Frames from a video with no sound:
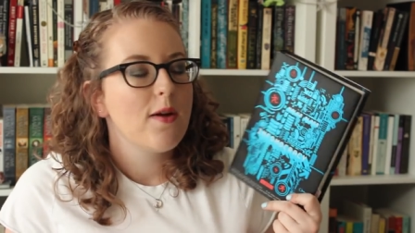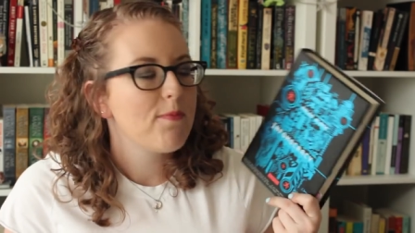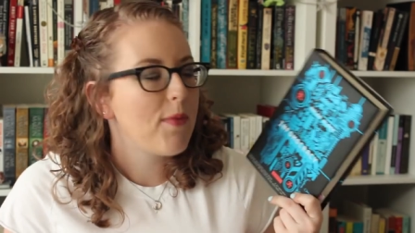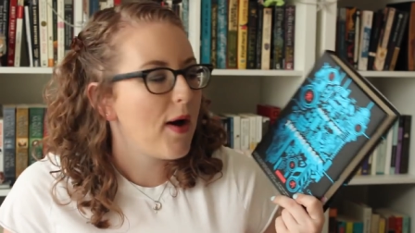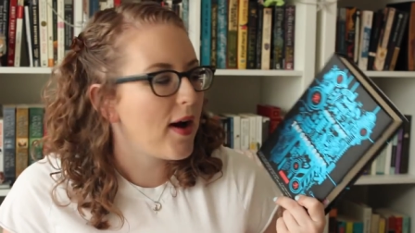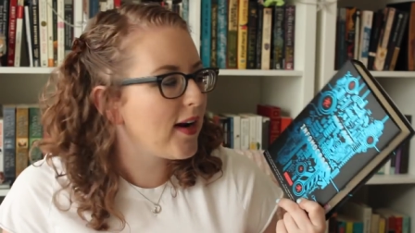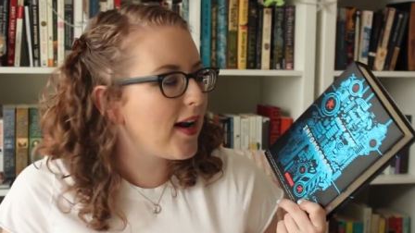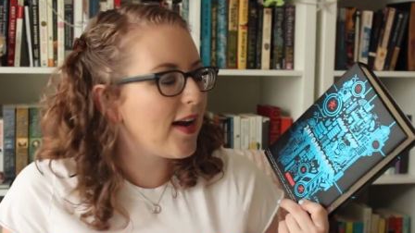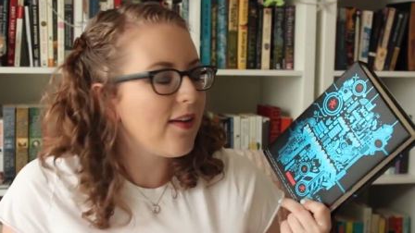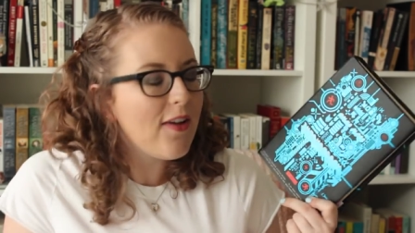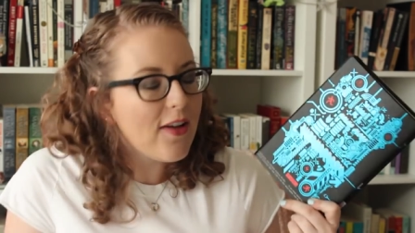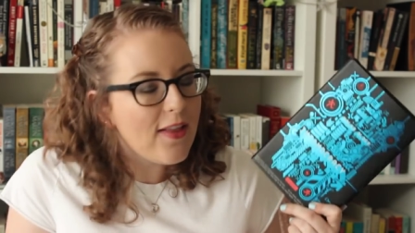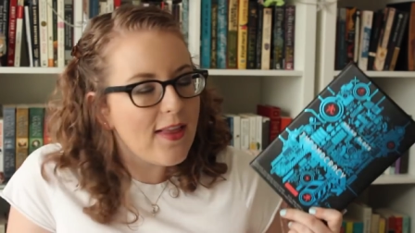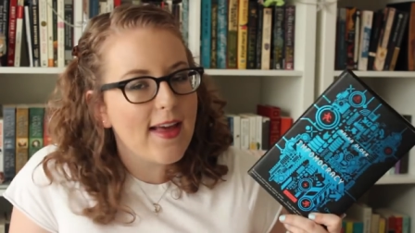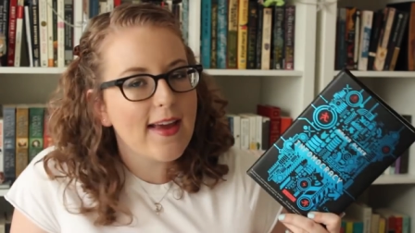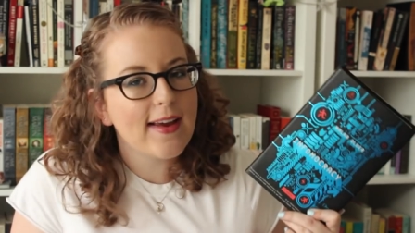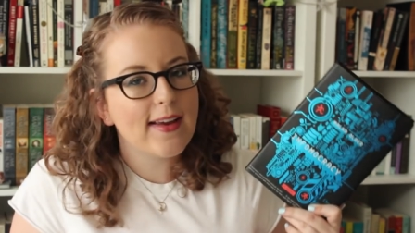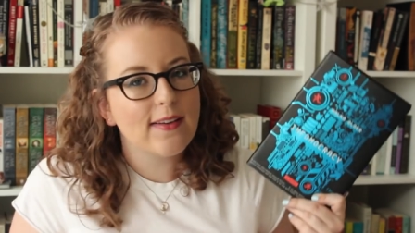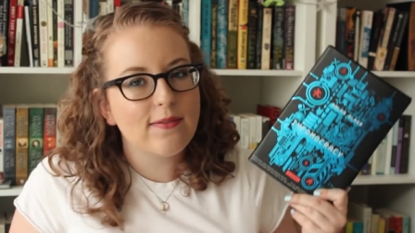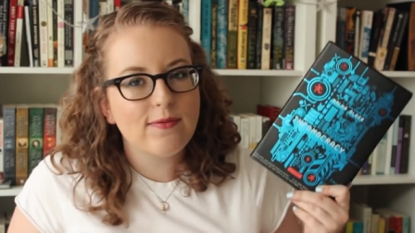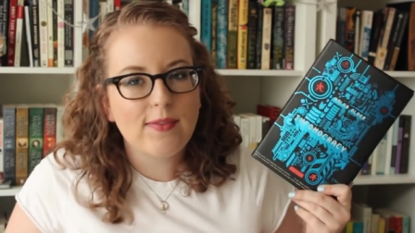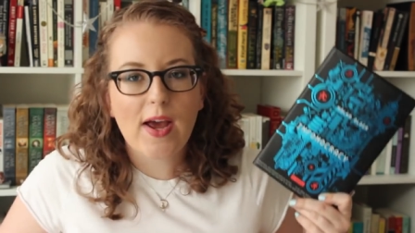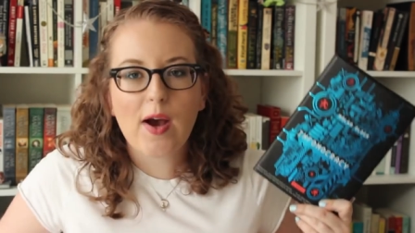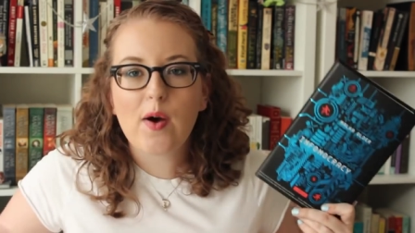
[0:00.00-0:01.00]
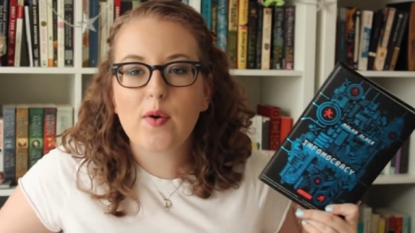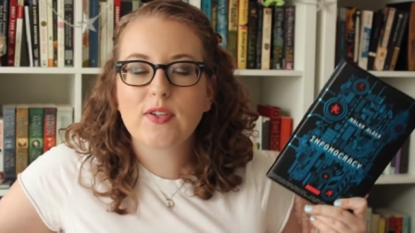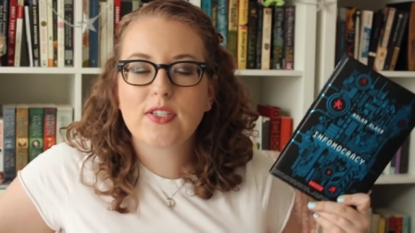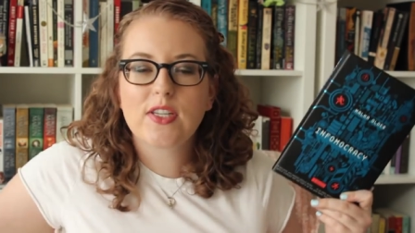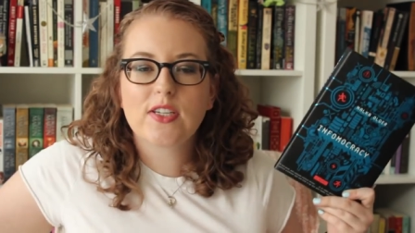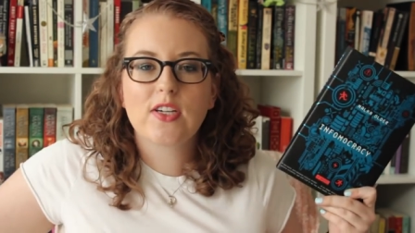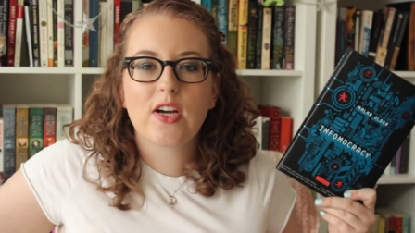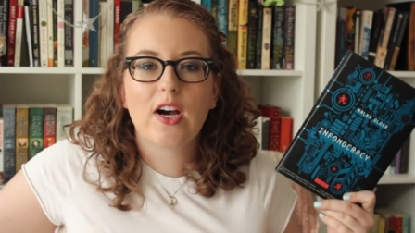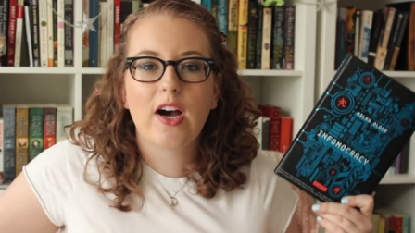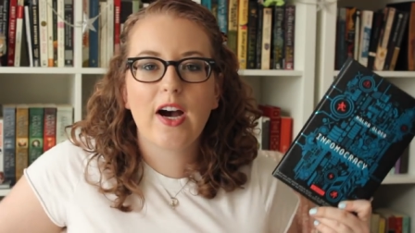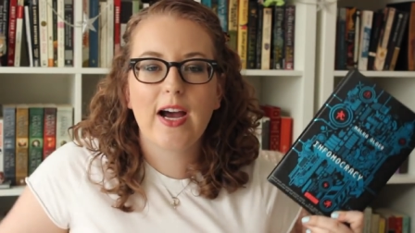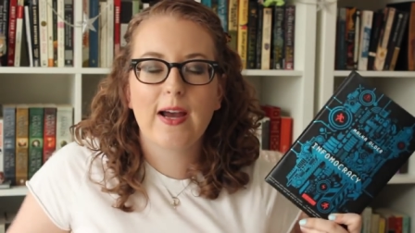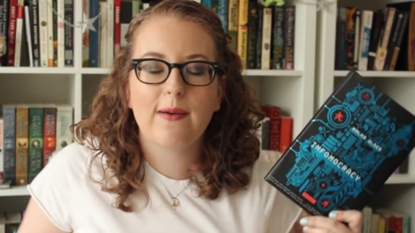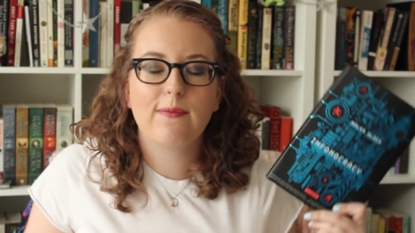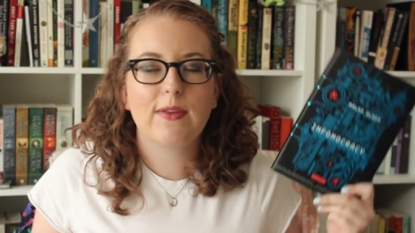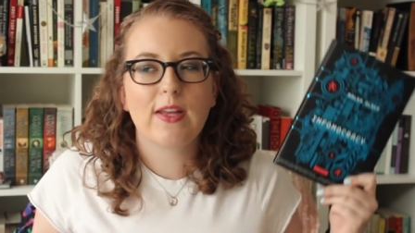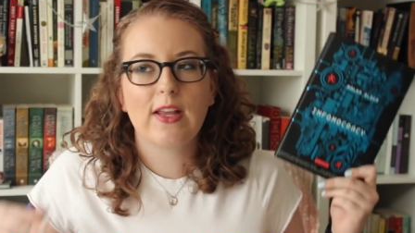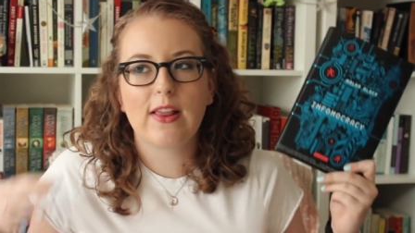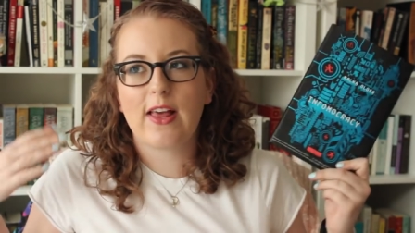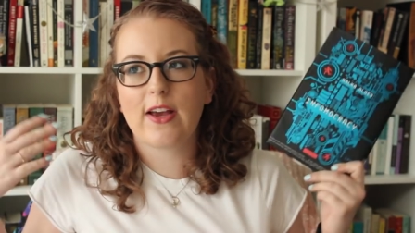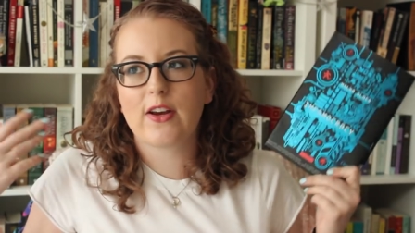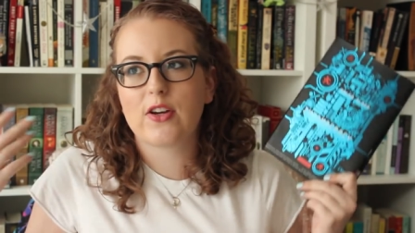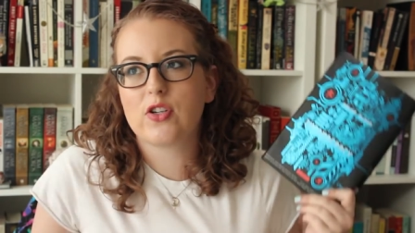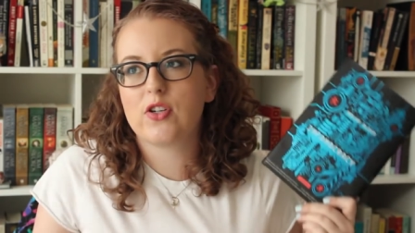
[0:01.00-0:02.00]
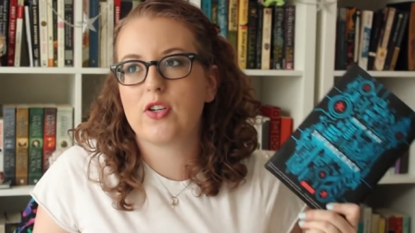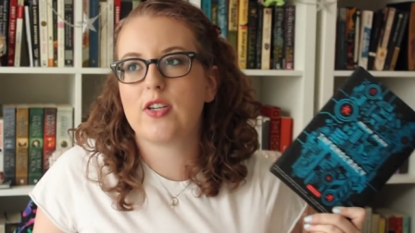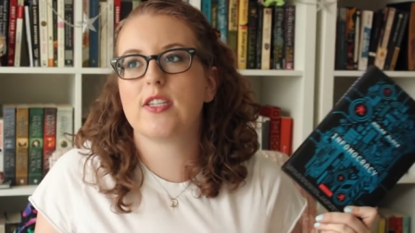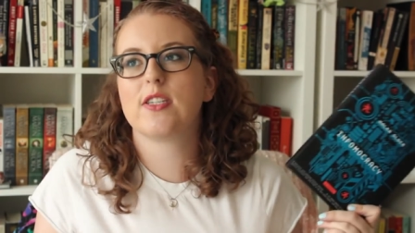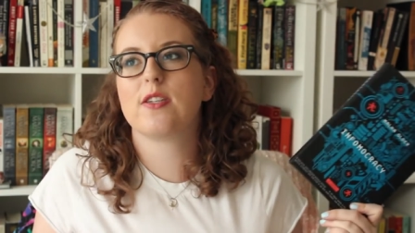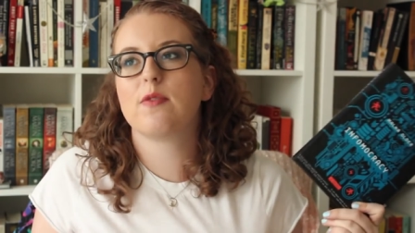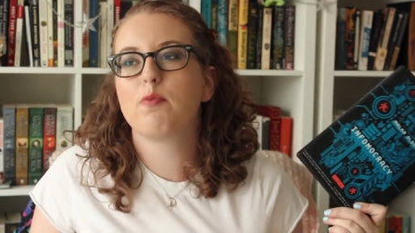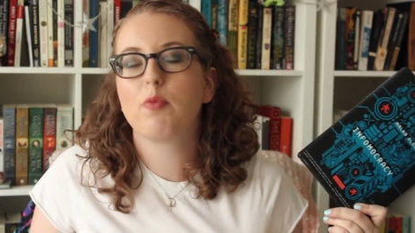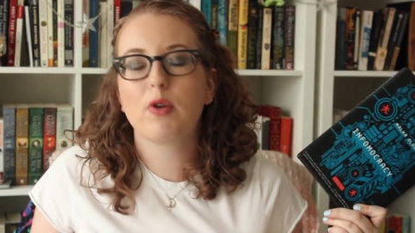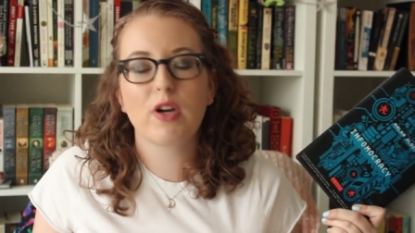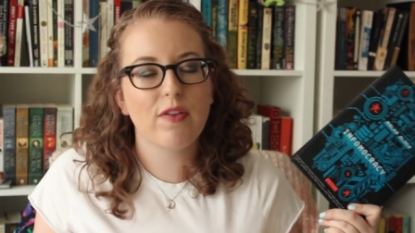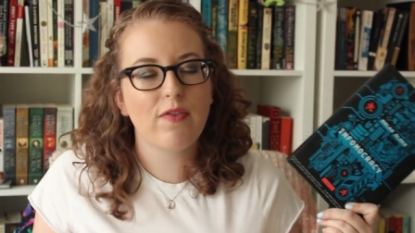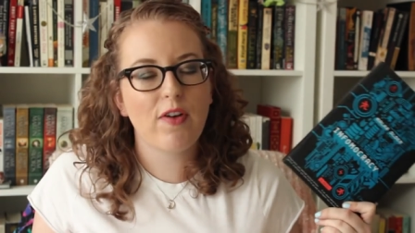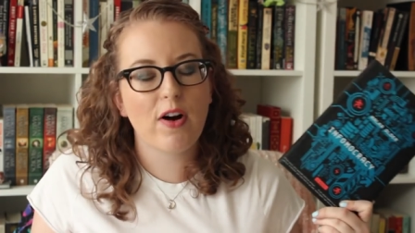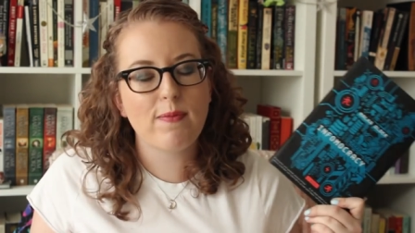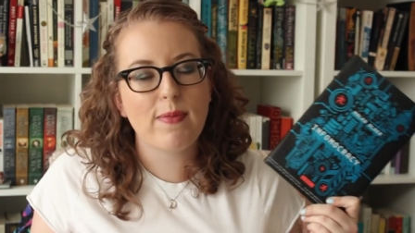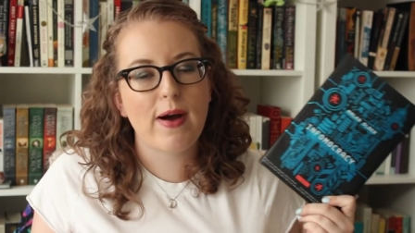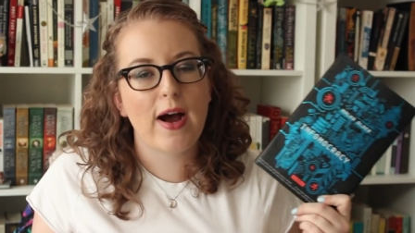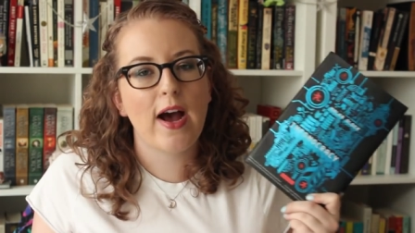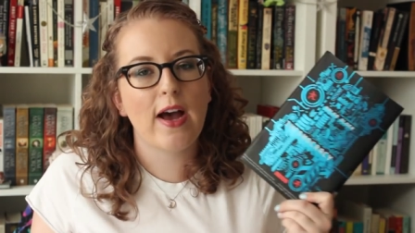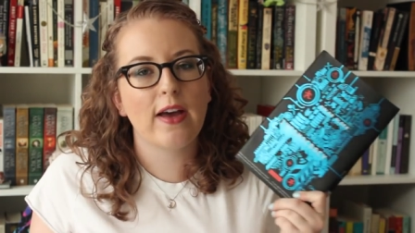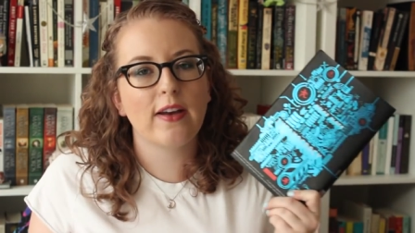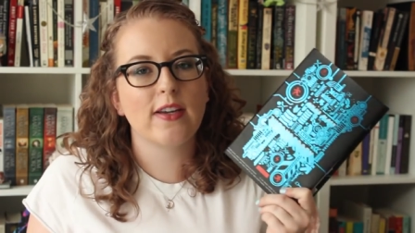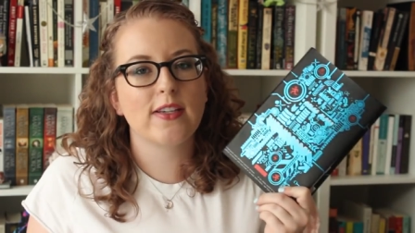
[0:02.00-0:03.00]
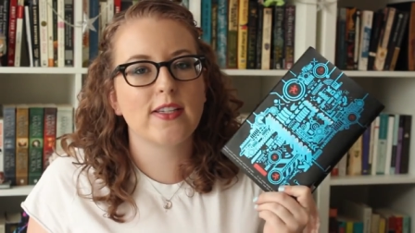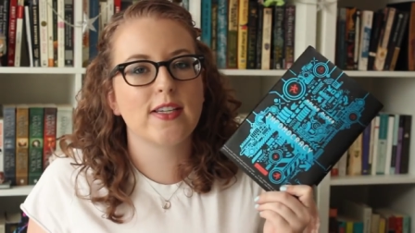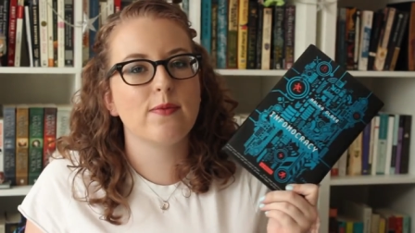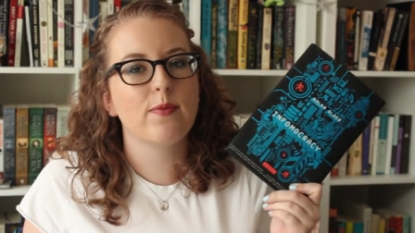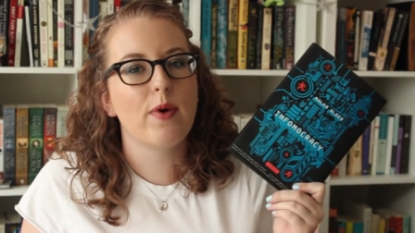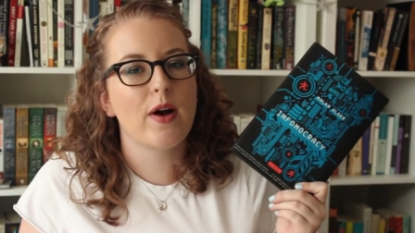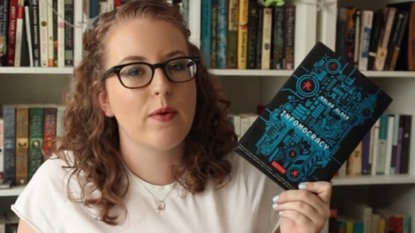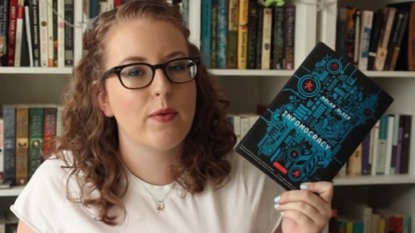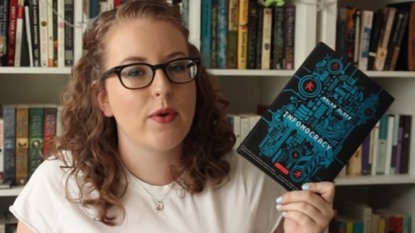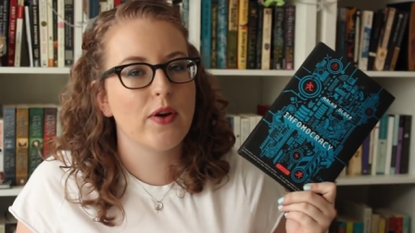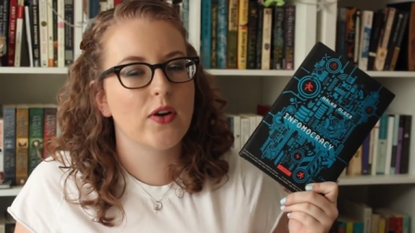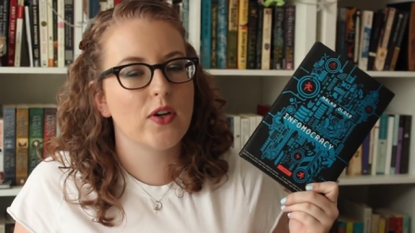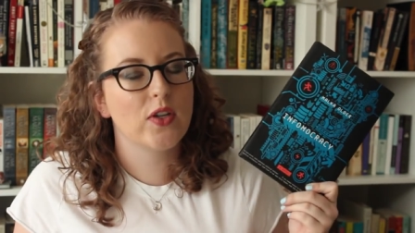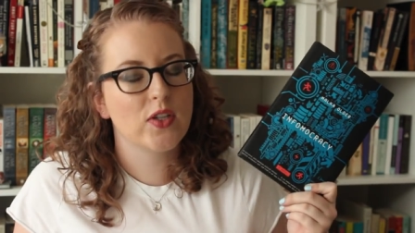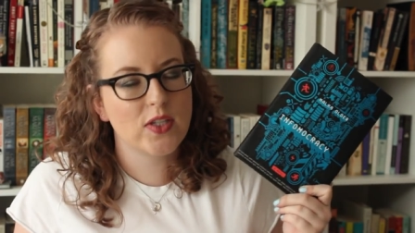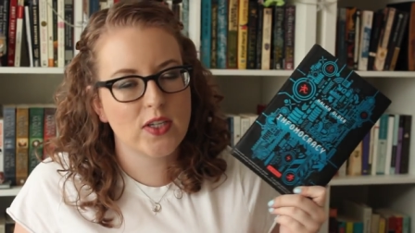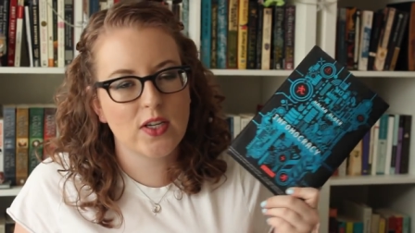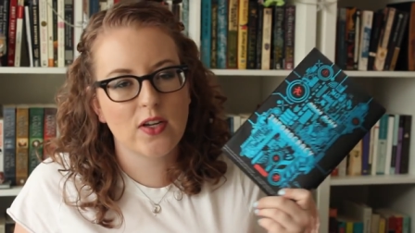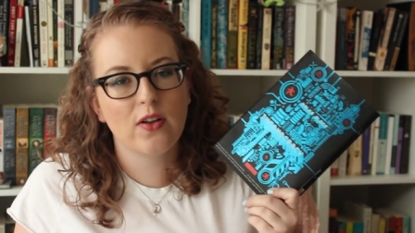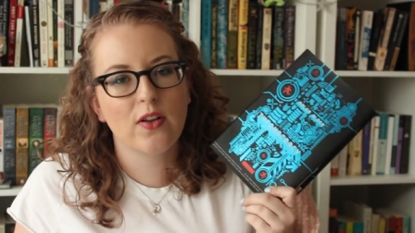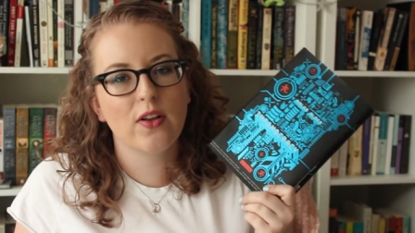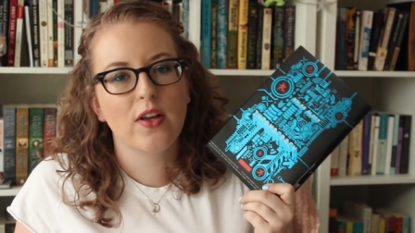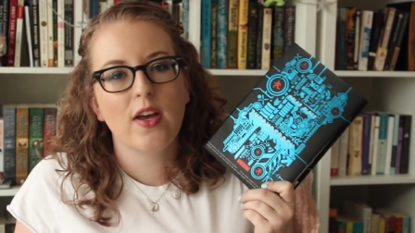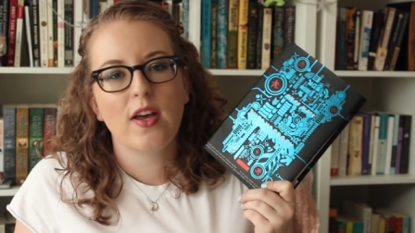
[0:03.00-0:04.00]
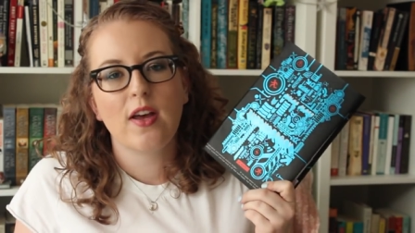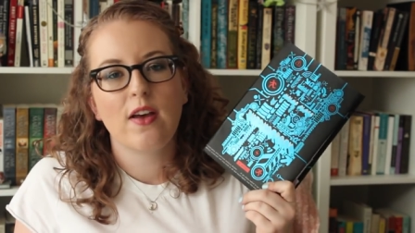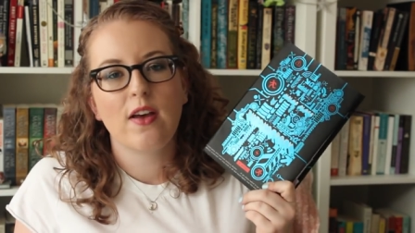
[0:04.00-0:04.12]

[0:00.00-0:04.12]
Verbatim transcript: But I felt like now is the time. The election is pretty far behind us, and while we are still